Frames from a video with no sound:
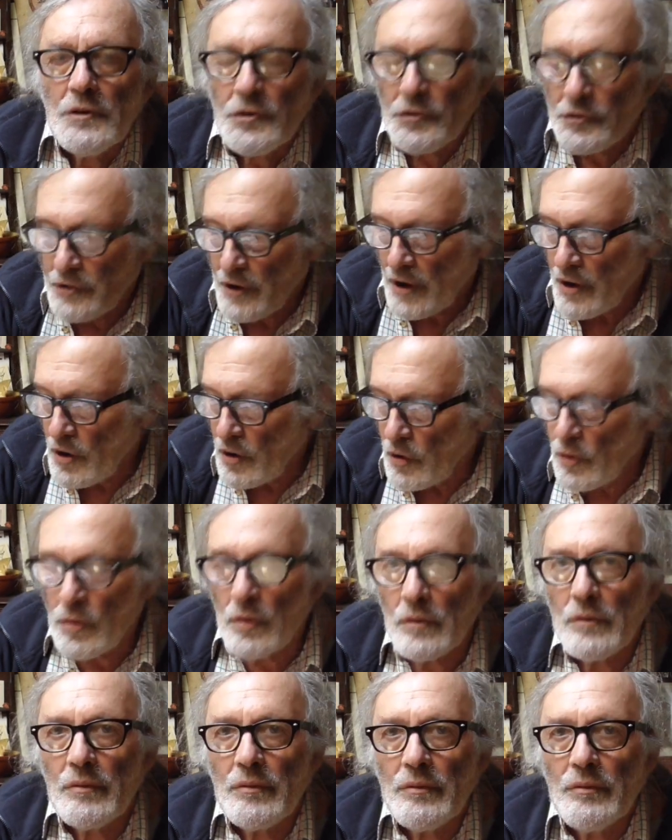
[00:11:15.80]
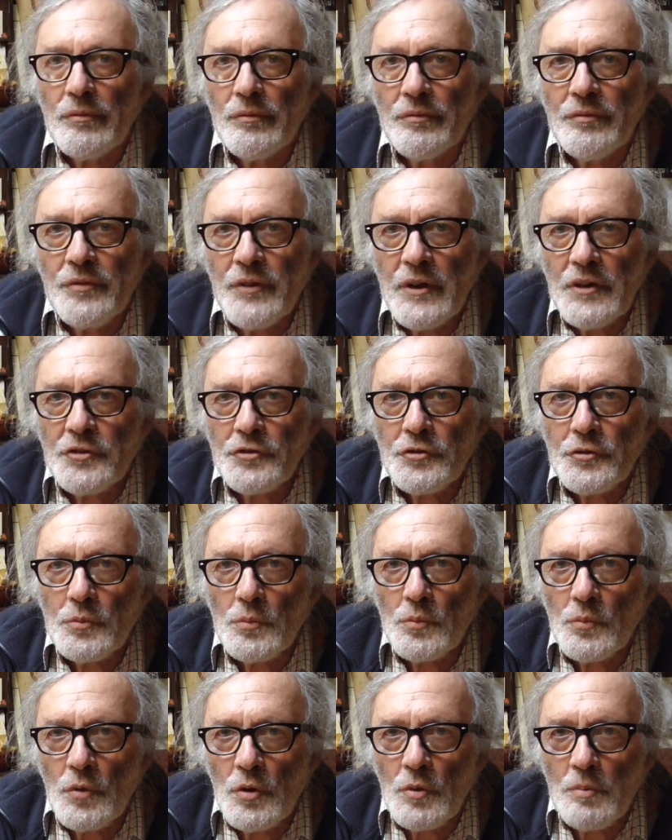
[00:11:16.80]
so this
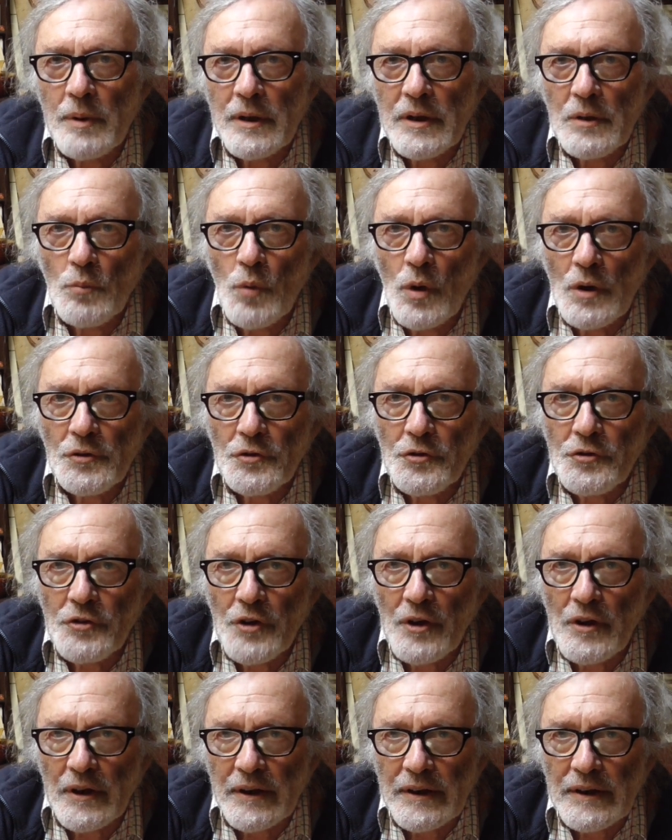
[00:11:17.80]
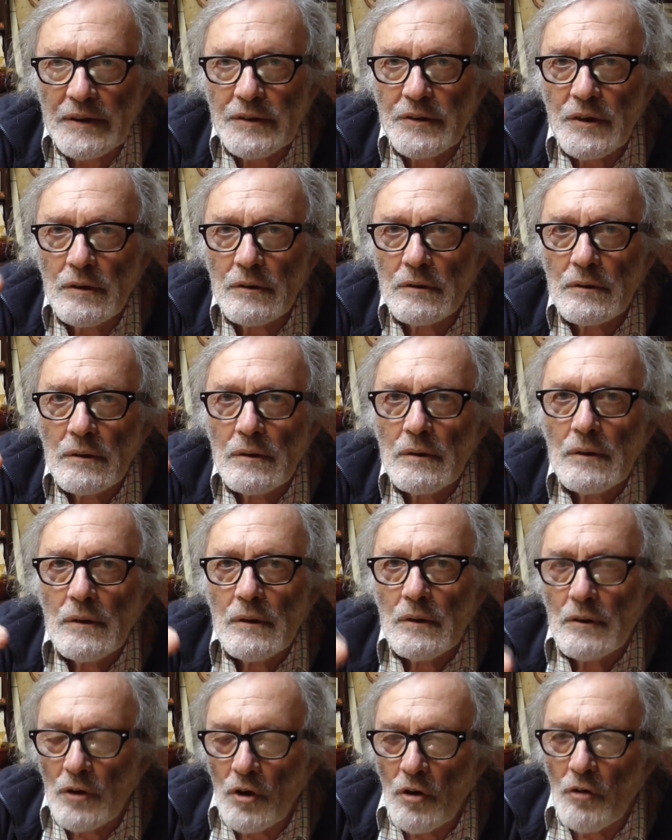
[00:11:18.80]
will be one side
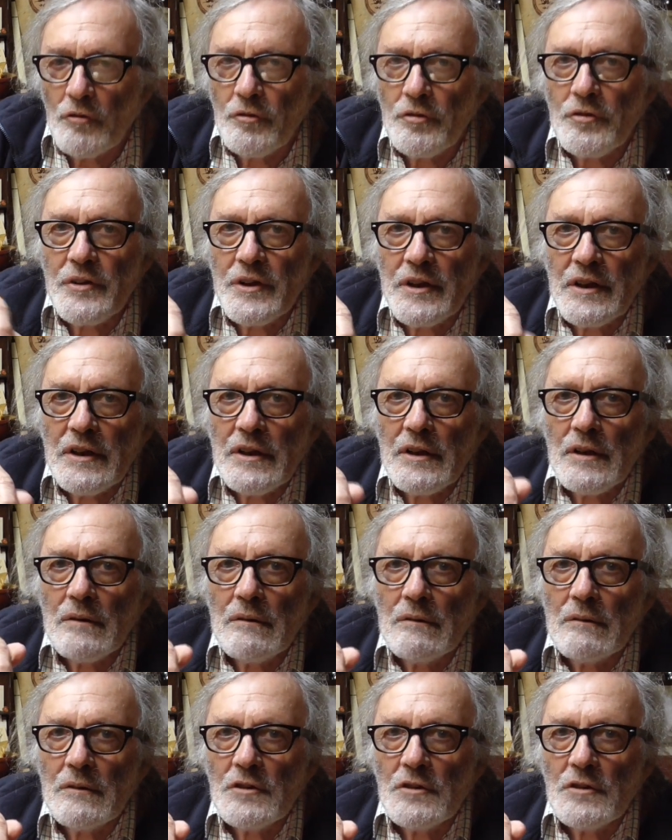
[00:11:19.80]
of the